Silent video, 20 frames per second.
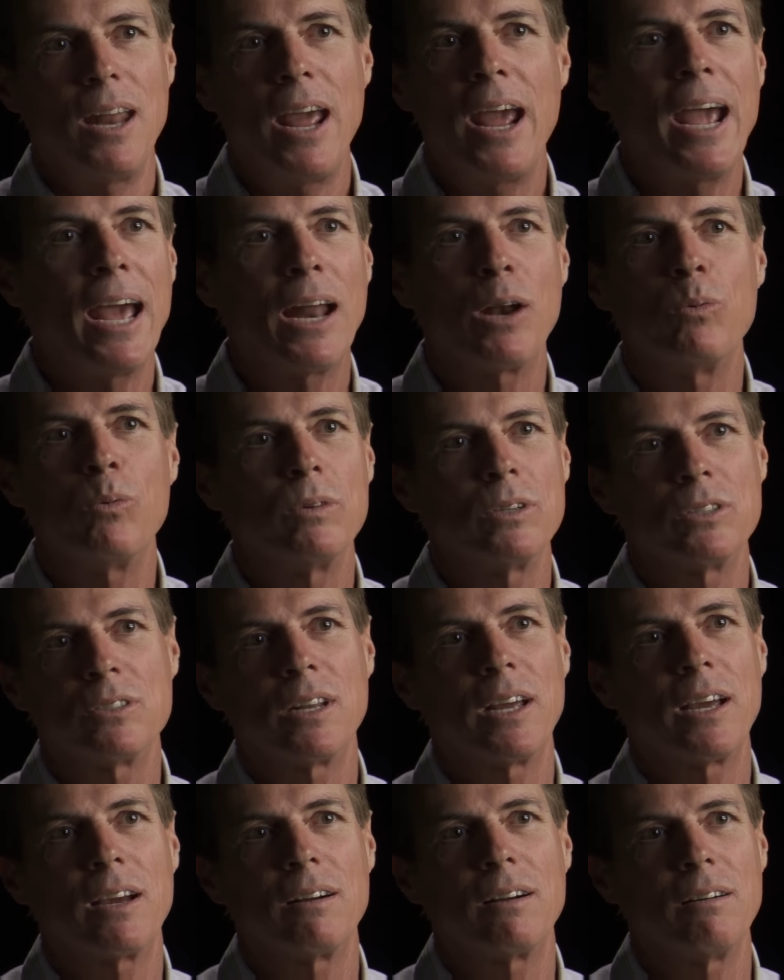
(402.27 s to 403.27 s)
Hannah was
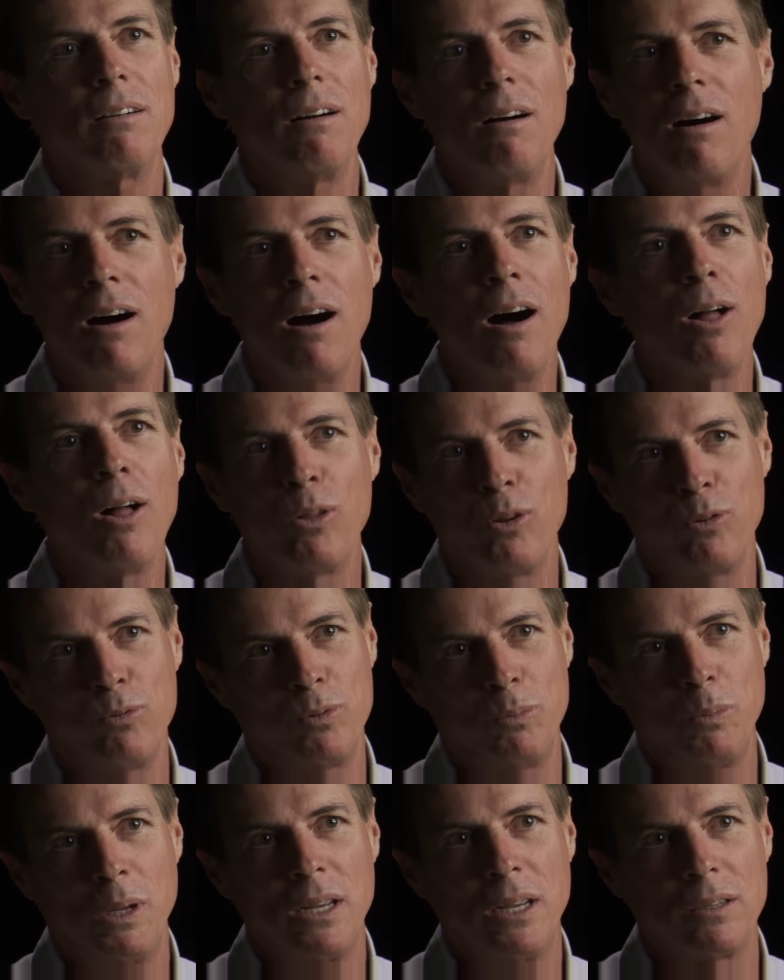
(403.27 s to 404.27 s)
like all over
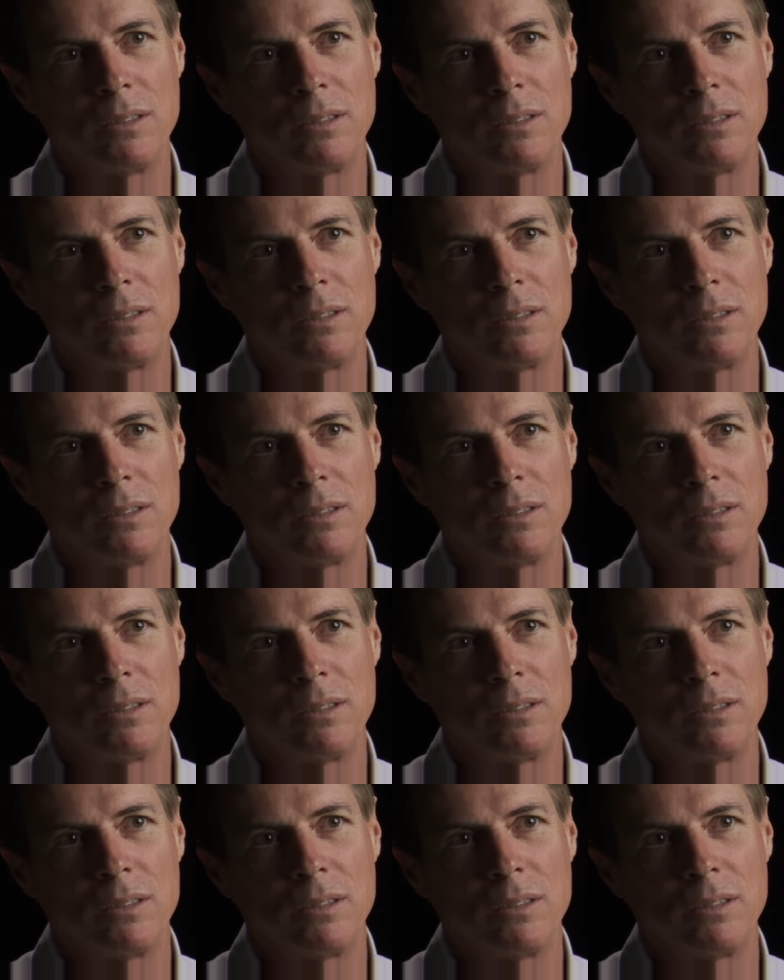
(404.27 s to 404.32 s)
me.